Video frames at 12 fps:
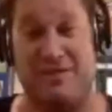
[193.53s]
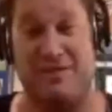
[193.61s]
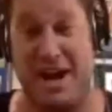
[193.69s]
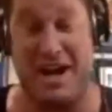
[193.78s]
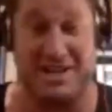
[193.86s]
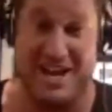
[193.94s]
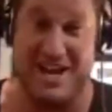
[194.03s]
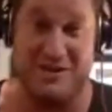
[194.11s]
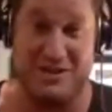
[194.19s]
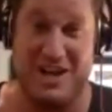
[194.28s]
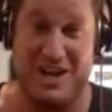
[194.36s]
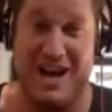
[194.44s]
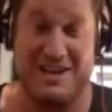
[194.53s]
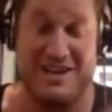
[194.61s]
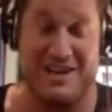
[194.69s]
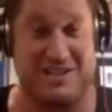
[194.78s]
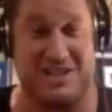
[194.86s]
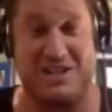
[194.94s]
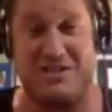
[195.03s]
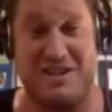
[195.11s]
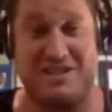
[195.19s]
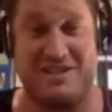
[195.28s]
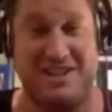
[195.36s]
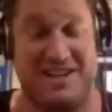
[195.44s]
us, I know Scott does too.
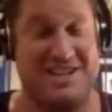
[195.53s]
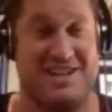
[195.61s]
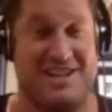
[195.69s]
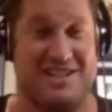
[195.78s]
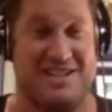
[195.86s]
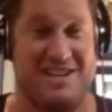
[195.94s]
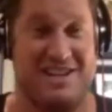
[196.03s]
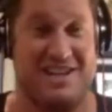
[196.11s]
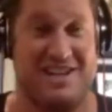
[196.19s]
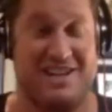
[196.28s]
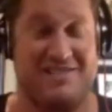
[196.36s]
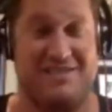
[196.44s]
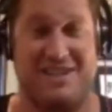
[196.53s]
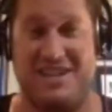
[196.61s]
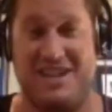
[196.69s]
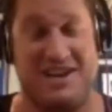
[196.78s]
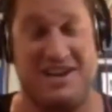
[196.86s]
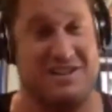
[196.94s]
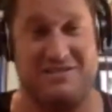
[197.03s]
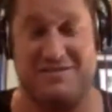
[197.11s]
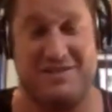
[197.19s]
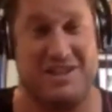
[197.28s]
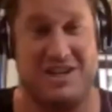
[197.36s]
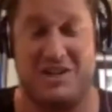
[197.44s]
He's he has a, a, a young
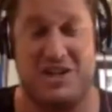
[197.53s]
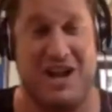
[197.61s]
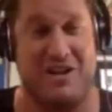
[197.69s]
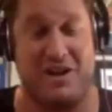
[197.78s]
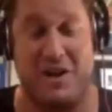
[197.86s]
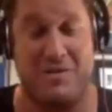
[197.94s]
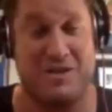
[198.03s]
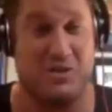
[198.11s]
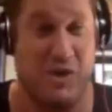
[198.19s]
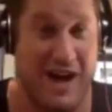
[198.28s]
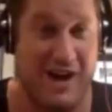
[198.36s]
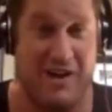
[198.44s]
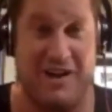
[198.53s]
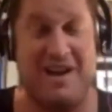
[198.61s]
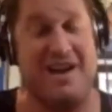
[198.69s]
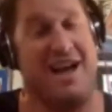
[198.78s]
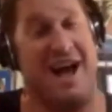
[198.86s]
young child at home as well.